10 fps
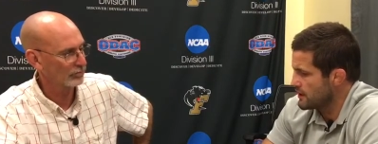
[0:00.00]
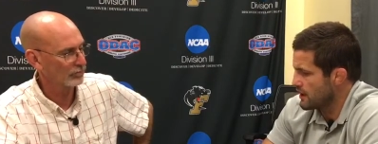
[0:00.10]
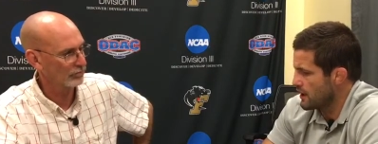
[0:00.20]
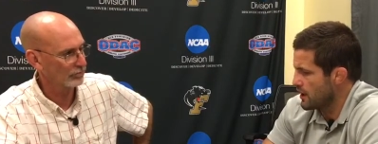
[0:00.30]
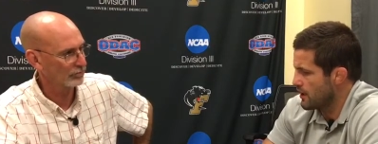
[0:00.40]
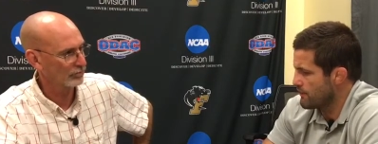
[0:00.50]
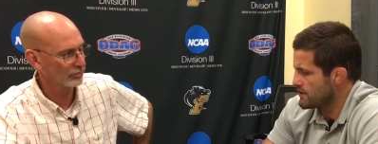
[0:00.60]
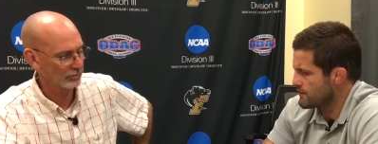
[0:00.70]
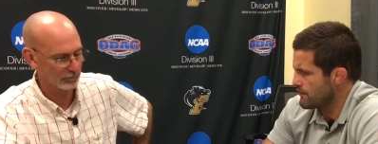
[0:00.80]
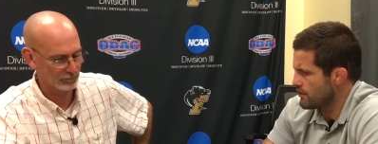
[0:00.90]
Speaker 1: Um,
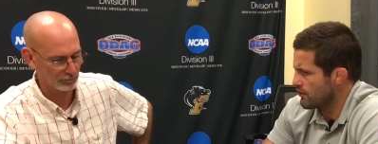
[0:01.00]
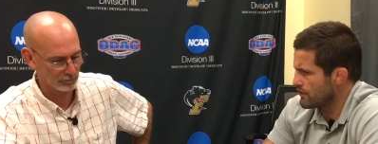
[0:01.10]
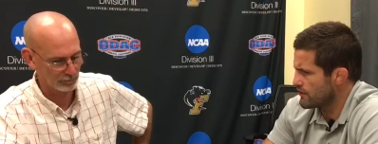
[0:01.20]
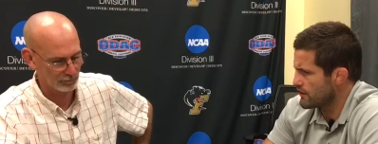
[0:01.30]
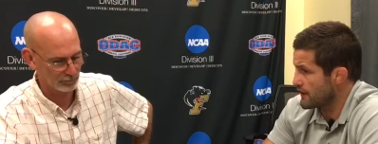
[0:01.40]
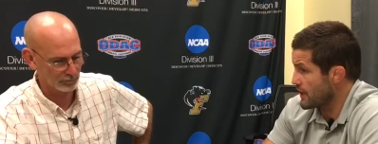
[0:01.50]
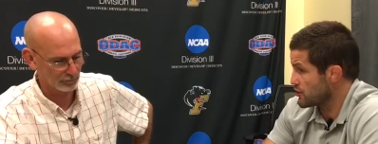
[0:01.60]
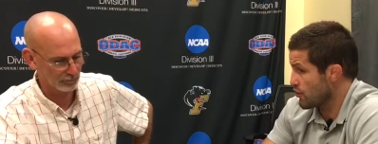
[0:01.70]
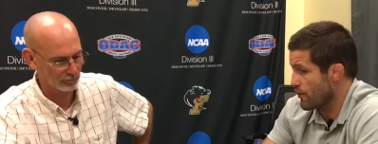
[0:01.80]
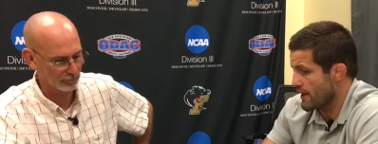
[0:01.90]
it's, you know, and, and guys are
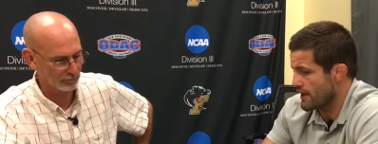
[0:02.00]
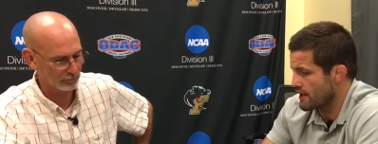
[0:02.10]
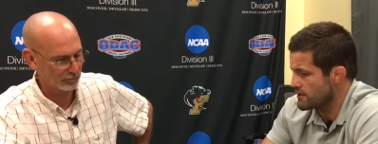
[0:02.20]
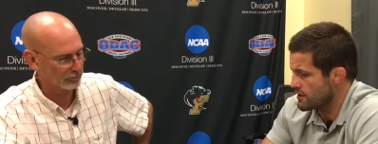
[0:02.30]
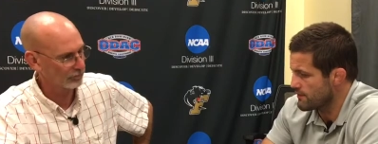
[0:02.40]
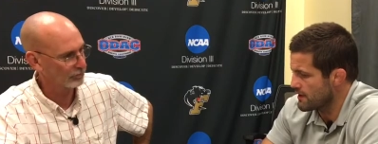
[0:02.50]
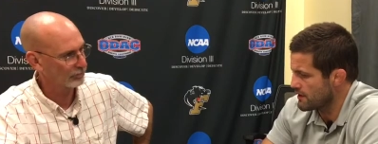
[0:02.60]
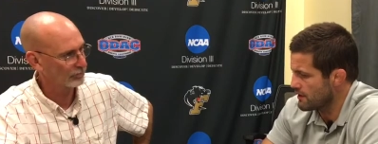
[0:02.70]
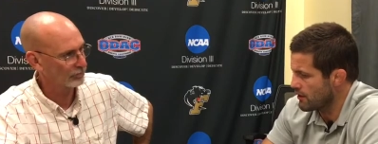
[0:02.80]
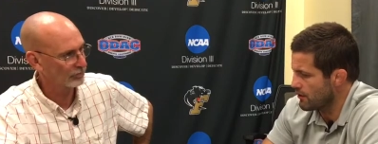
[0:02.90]
going to weigh in. It's going to
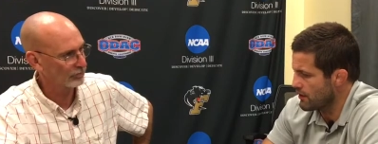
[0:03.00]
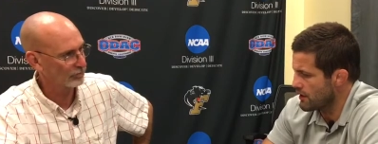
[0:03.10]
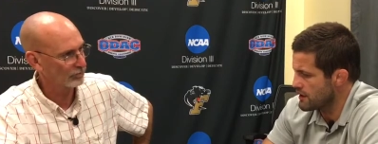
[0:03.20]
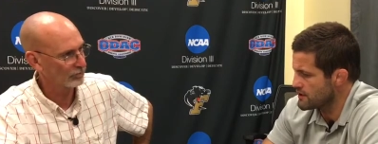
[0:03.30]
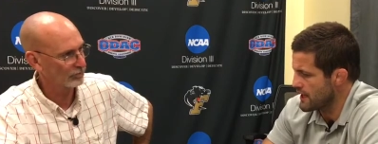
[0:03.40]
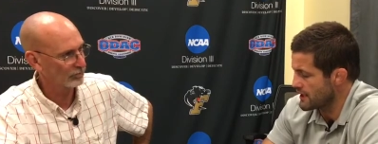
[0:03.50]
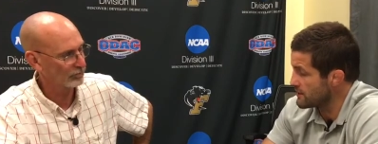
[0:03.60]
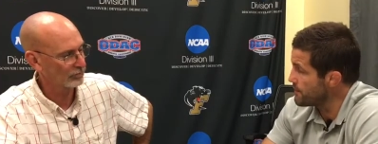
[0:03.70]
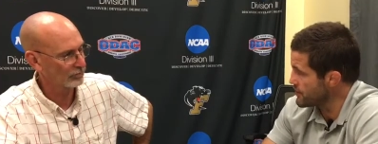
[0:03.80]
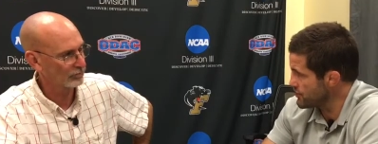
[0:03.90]
be, you know, uh, it's
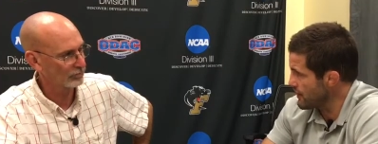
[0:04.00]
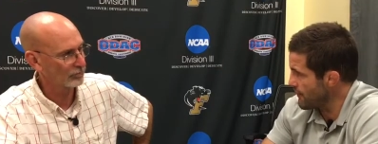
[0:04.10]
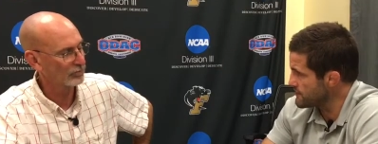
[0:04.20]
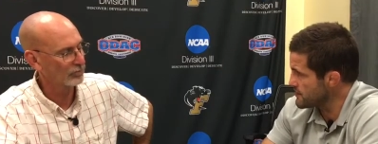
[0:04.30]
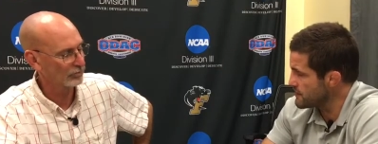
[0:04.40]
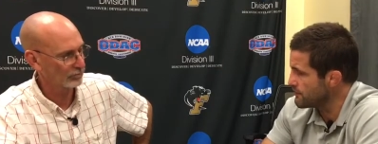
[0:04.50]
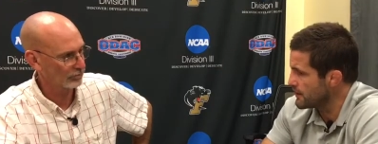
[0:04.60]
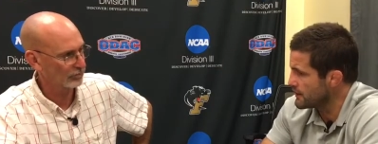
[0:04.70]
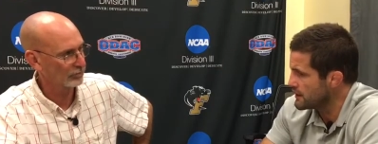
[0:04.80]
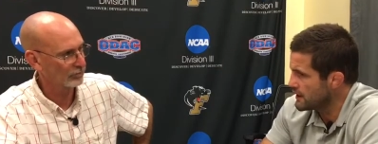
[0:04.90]
exhibition obviously,
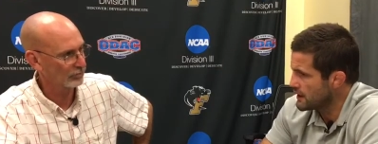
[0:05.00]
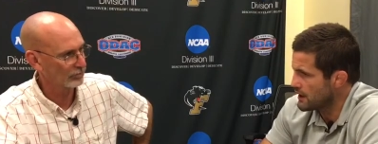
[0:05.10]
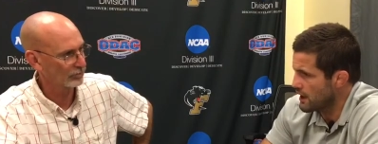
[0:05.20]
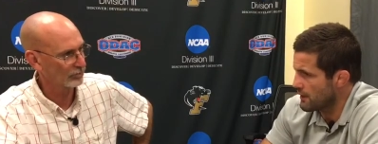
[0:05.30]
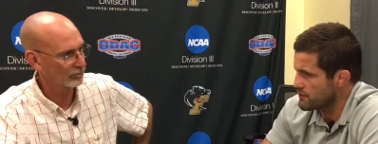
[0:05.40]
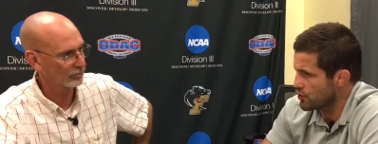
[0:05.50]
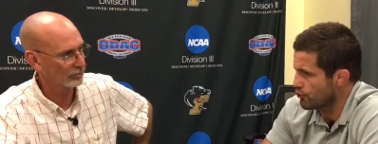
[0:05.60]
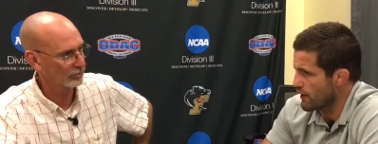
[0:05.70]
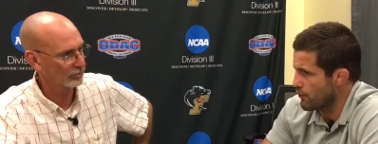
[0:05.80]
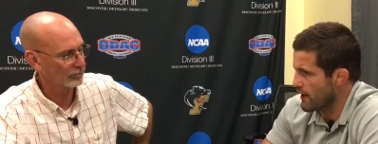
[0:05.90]
but um, it's a
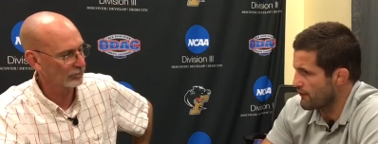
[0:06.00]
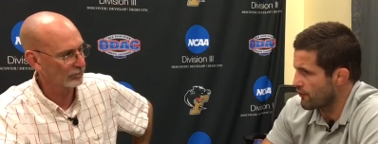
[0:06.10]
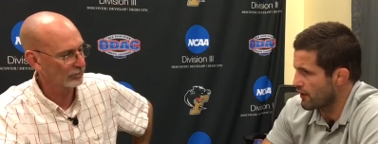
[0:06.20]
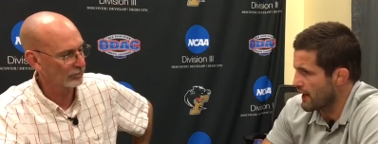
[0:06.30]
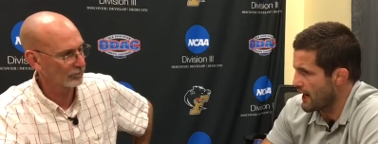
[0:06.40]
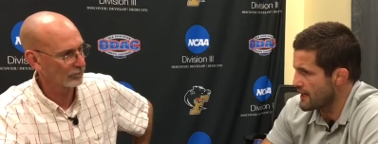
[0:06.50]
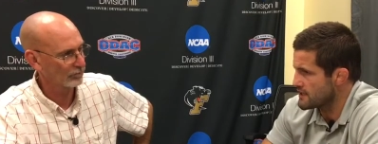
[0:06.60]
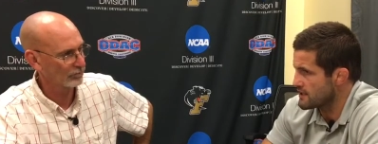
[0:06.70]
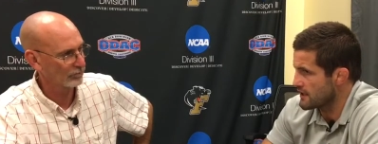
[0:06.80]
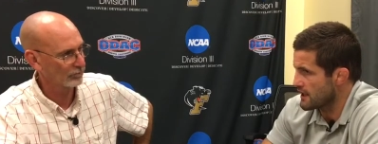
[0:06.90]
great way for our
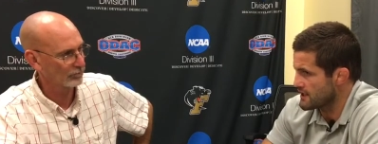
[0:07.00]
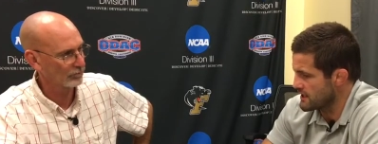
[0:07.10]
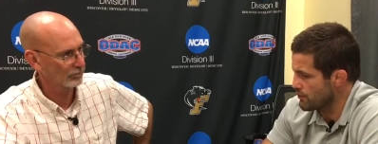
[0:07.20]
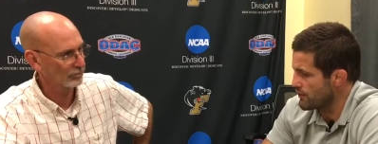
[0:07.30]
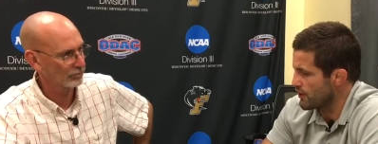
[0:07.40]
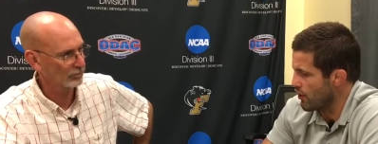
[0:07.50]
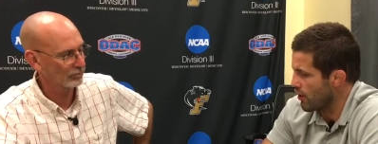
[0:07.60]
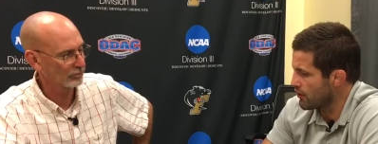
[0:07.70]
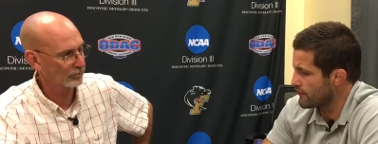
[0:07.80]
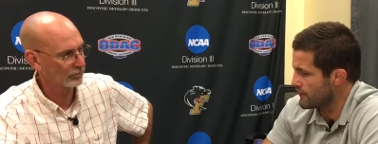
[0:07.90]
guys to kind of see where they
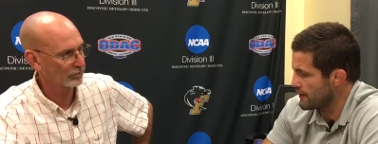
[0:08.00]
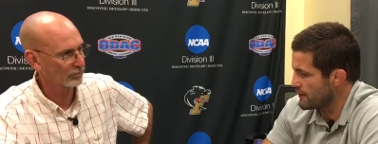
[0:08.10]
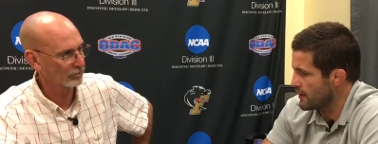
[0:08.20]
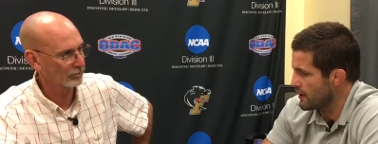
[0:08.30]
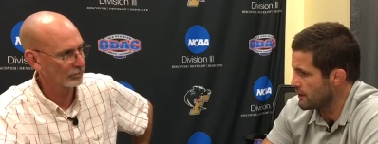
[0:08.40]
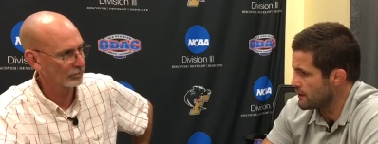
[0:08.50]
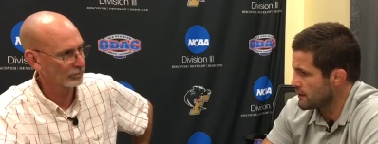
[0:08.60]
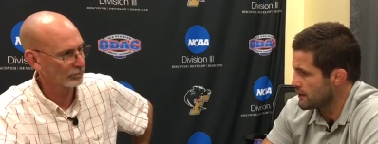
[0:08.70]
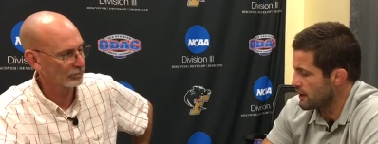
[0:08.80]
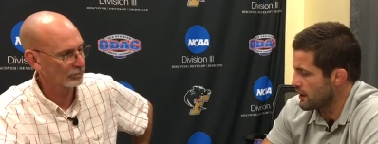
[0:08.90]
are and, and uh,
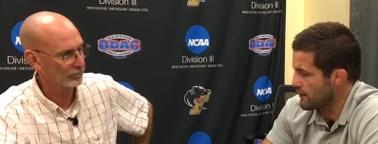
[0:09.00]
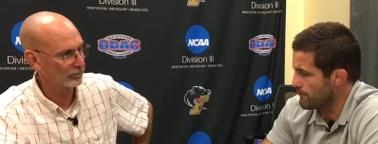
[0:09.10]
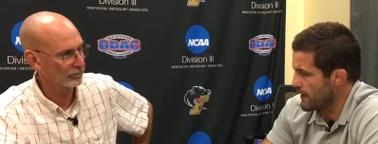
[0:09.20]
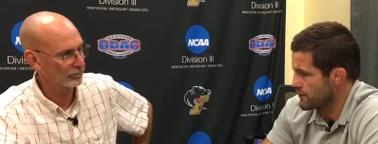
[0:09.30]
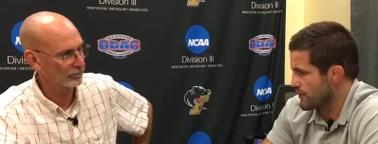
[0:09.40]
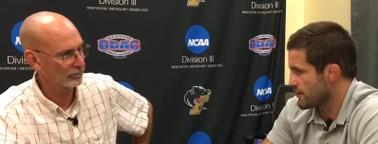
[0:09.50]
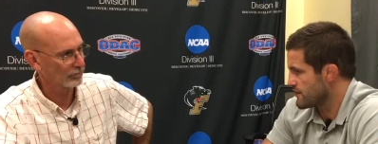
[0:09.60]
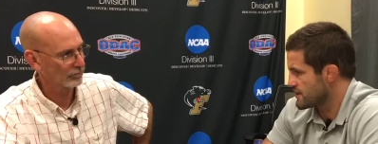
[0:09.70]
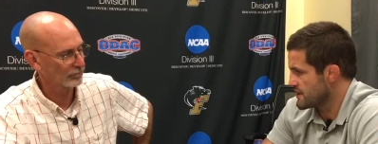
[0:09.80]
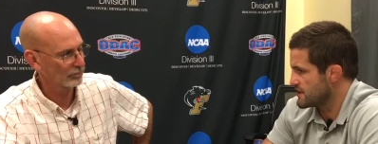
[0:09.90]
um, as we enter
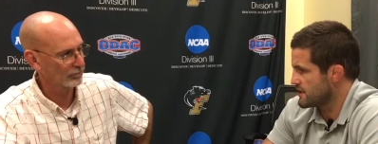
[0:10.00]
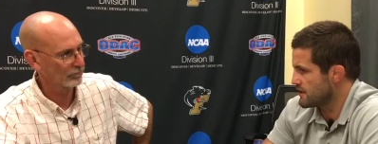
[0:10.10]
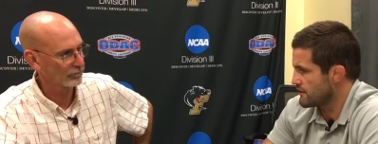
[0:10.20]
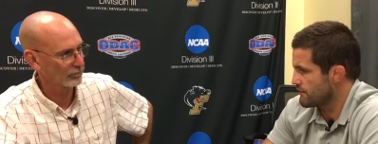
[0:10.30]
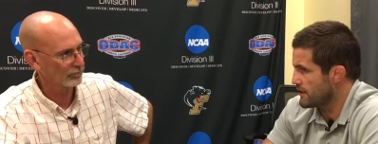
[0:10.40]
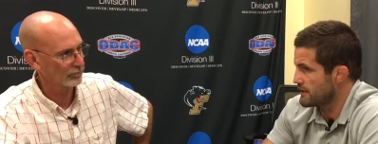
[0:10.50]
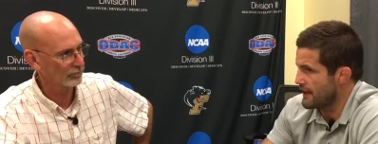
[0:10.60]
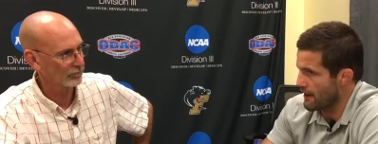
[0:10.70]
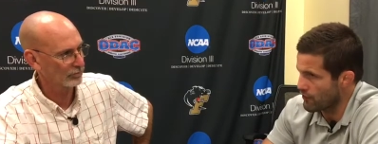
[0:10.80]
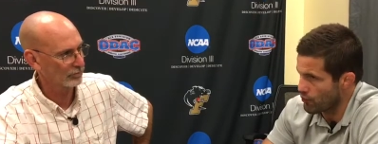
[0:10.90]
the season and being
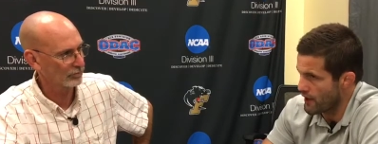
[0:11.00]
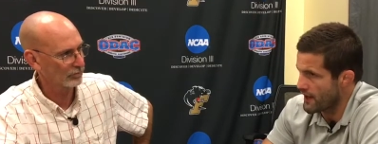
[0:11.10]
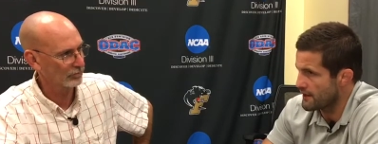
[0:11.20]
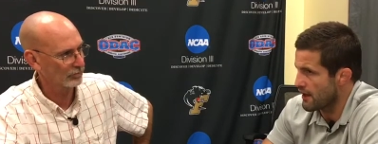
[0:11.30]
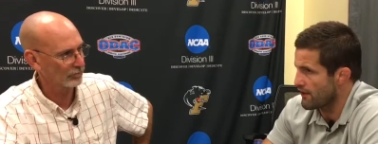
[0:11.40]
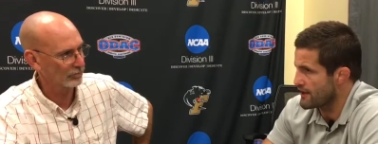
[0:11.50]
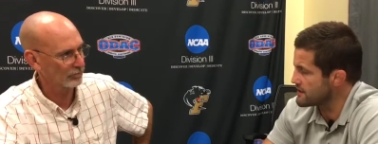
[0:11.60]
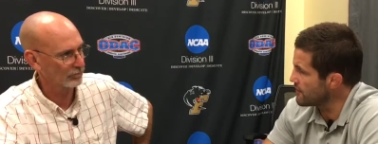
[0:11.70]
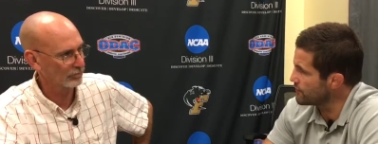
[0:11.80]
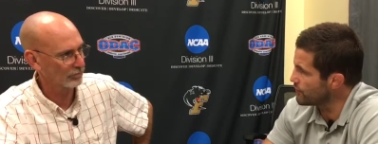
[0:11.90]
down the weight, all that
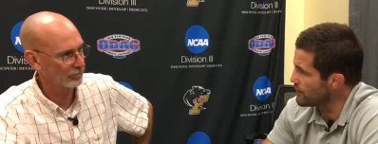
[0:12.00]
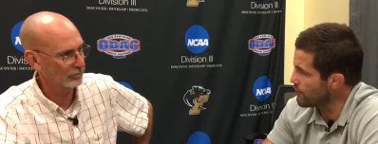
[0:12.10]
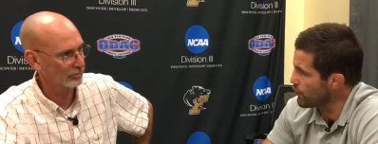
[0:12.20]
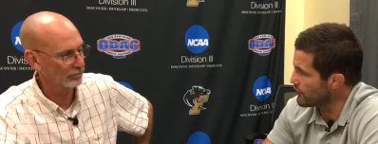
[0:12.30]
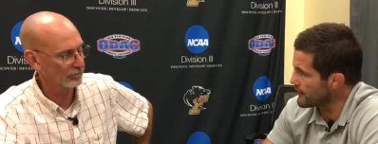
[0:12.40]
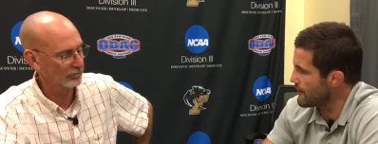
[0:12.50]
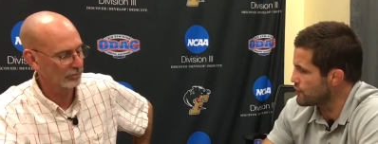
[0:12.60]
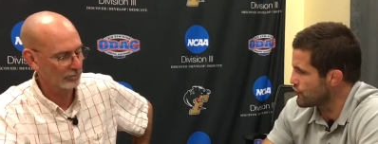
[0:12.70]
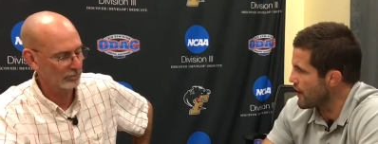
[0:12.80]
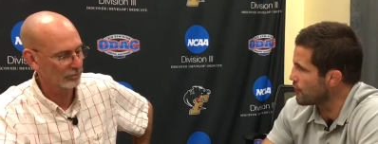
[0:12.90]
stuff's really important. Kind of a dry